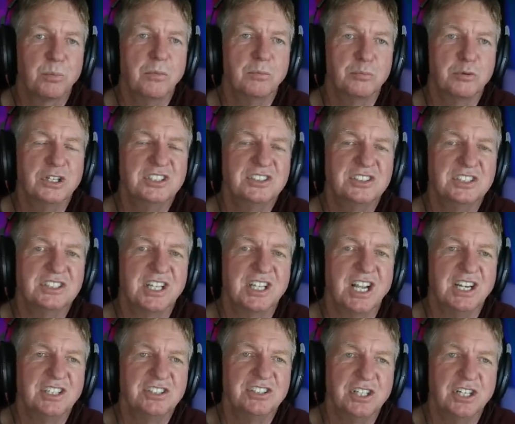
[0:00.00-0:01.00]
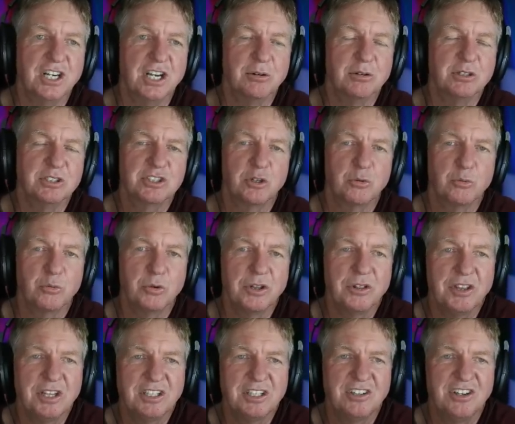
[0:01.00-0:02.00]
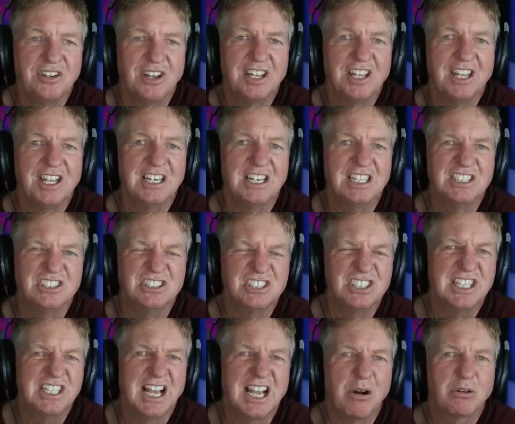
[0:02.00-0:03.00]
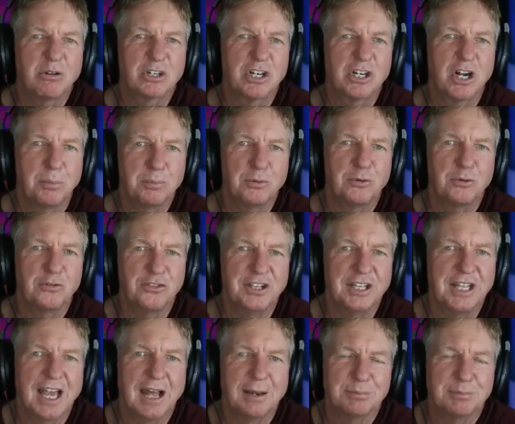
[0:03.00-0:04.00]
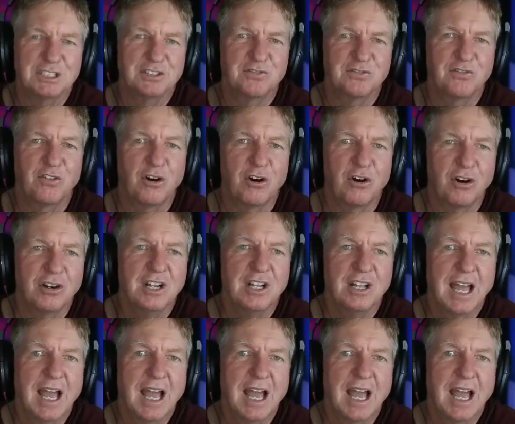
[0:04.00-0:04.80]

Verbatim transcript: presentation here is to really dig in and see how coupled the atmosphere